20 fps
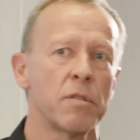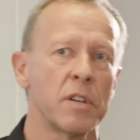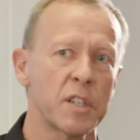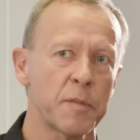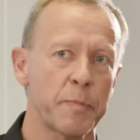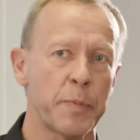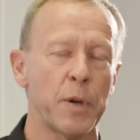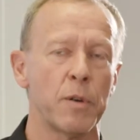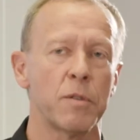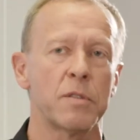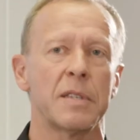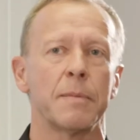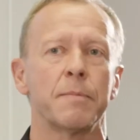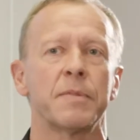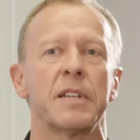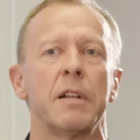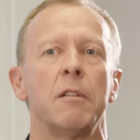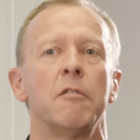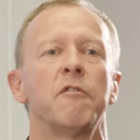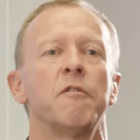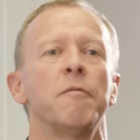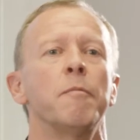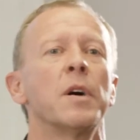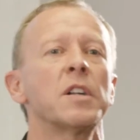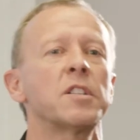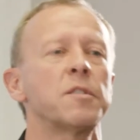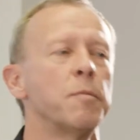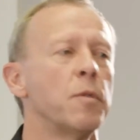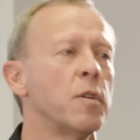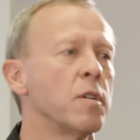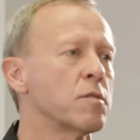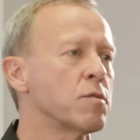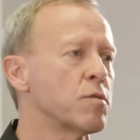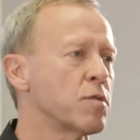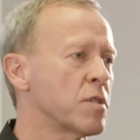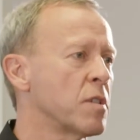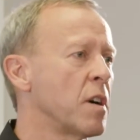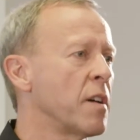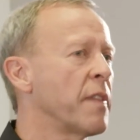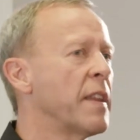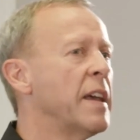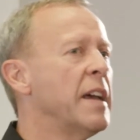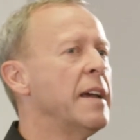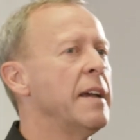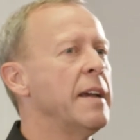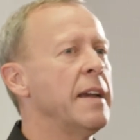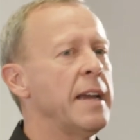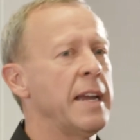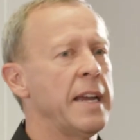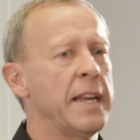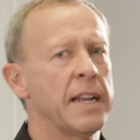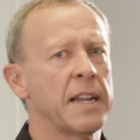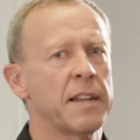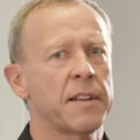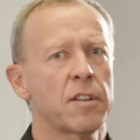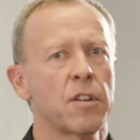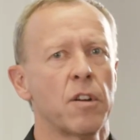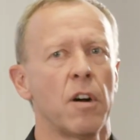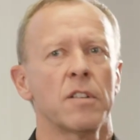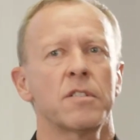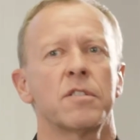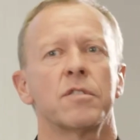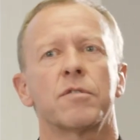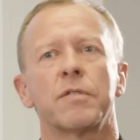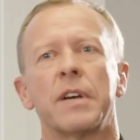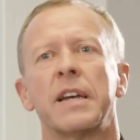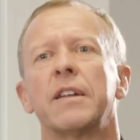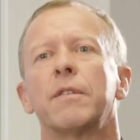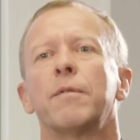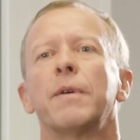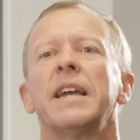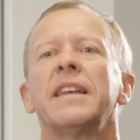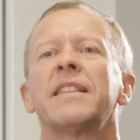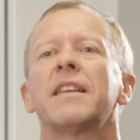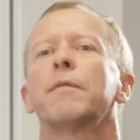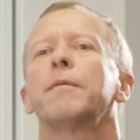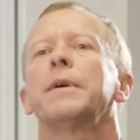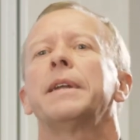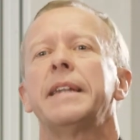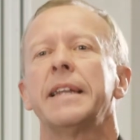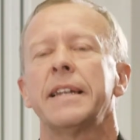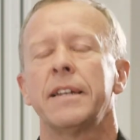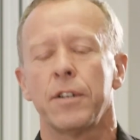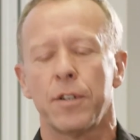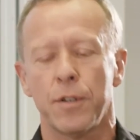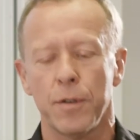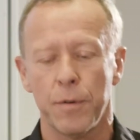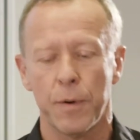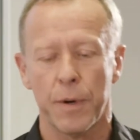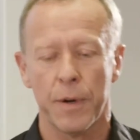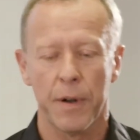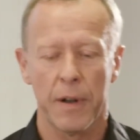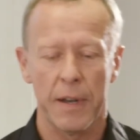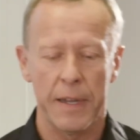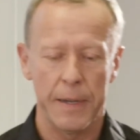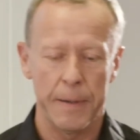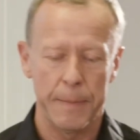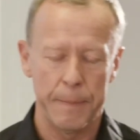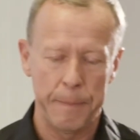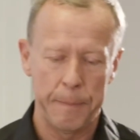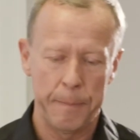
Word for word: to expose themselves much more to sun in a concentrated way that we didn't do earlier.